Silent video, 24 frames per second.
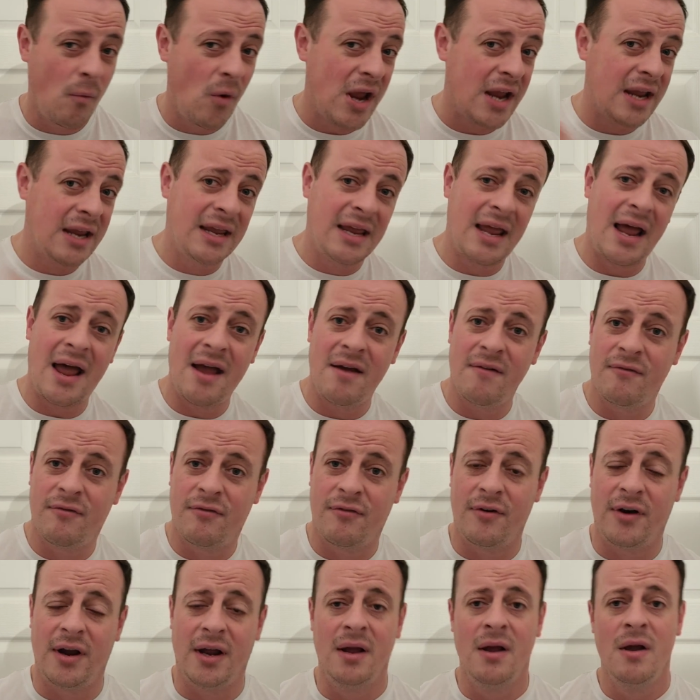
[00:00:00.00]
we're going
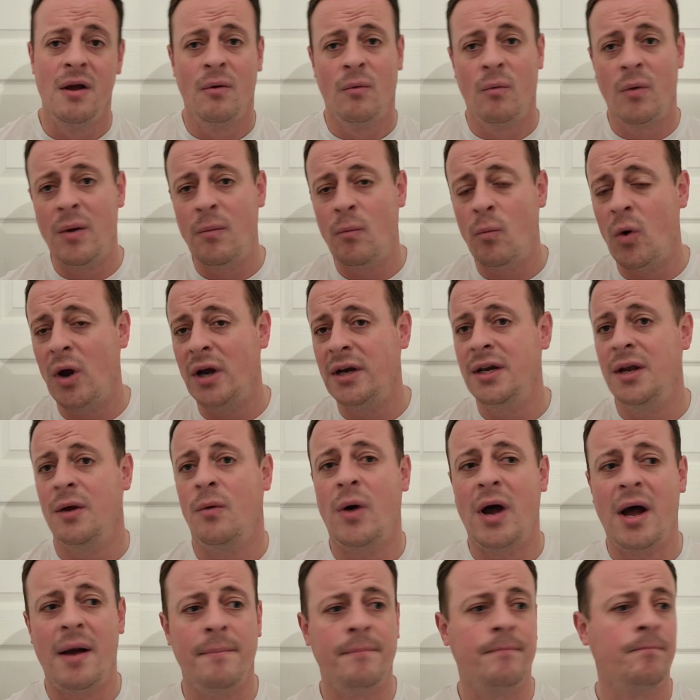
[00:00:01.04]
for it. Went
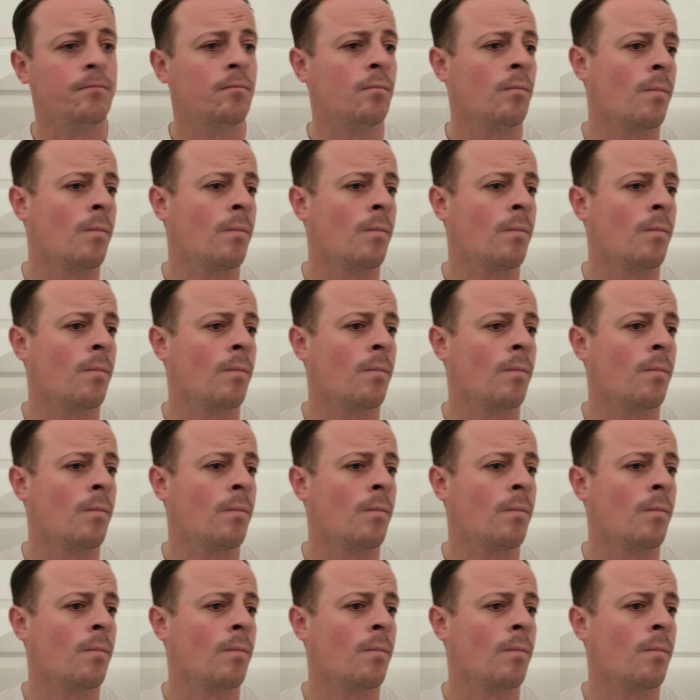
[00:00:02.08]
1-0 up.